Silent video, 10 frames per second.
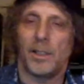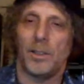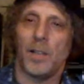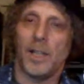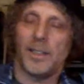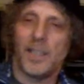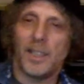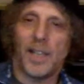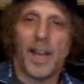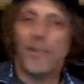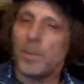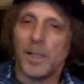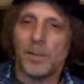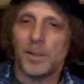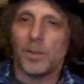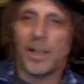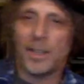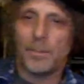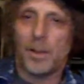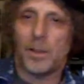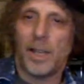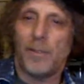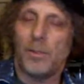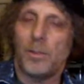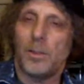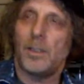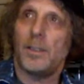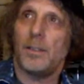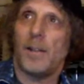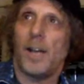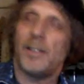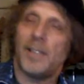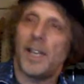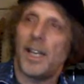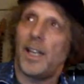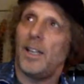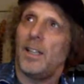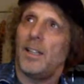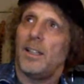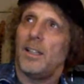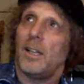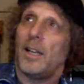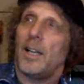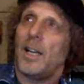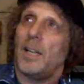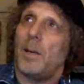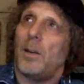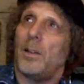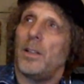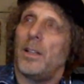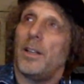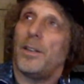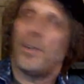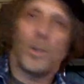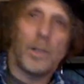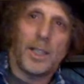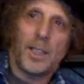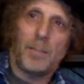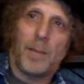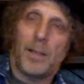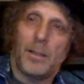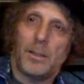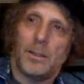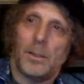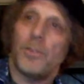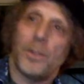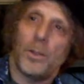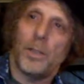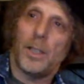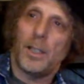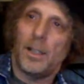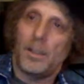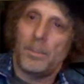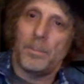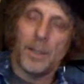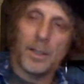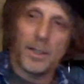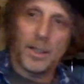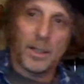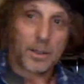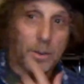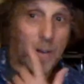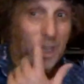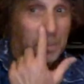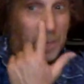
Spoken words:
you guys did, everybody was writing about, everyone, I'd say I got about 30 emails or 30 direct